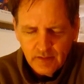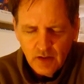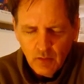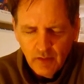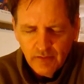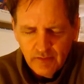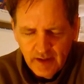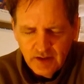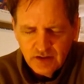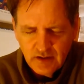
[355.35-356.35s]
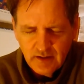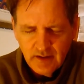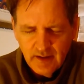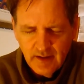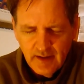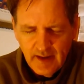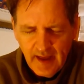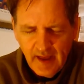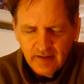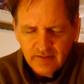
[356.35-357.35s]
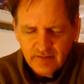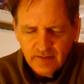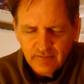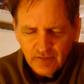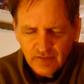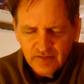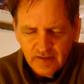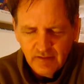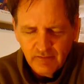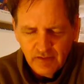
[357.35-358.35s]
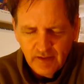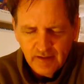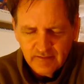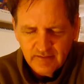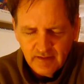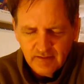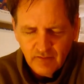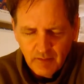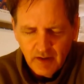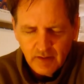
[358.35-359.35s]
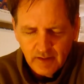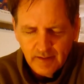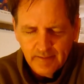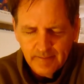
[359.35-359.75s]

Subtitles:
No other nation has the diversity of the United States of America.